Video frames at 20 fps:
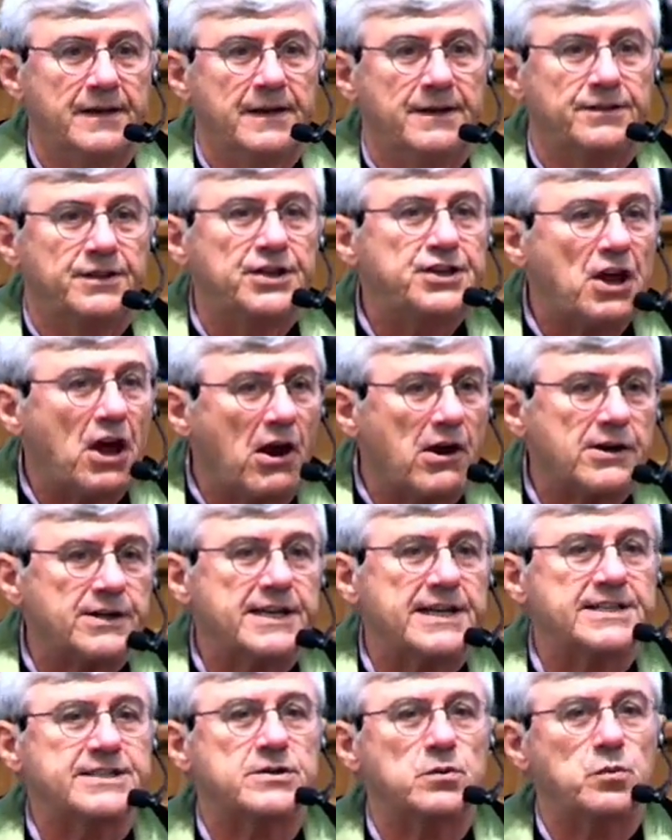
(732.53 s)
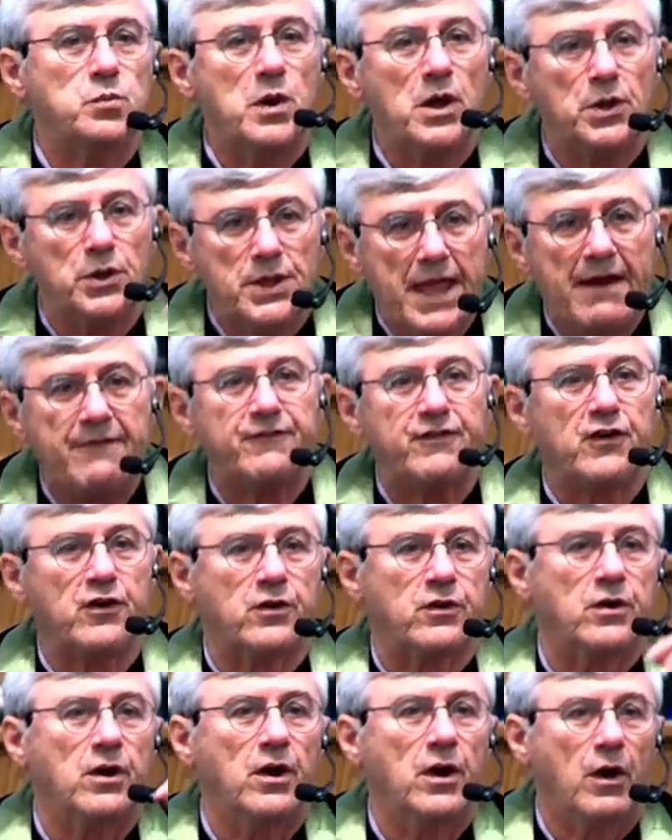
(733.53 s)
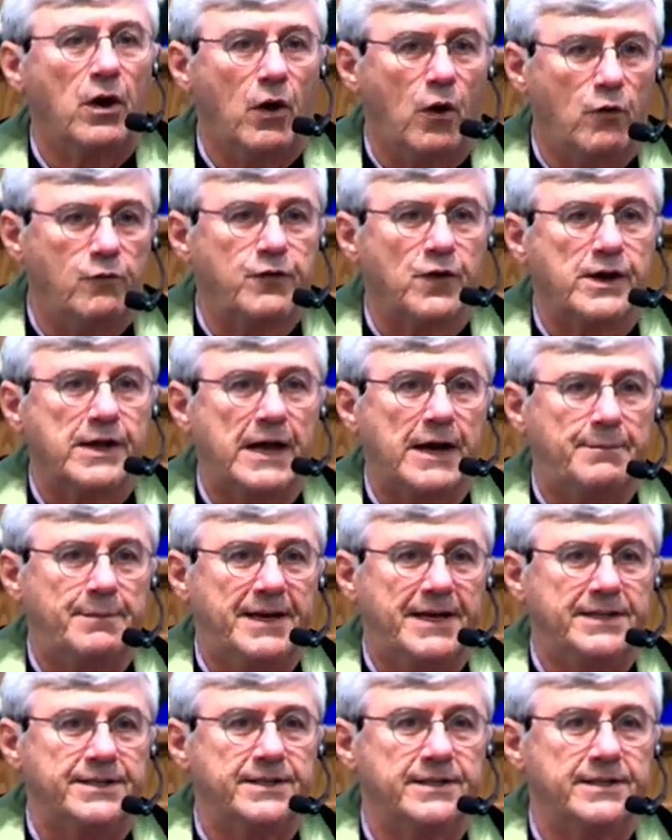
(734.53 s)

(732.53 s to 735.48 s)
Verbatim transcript: The darkness will never overcome it.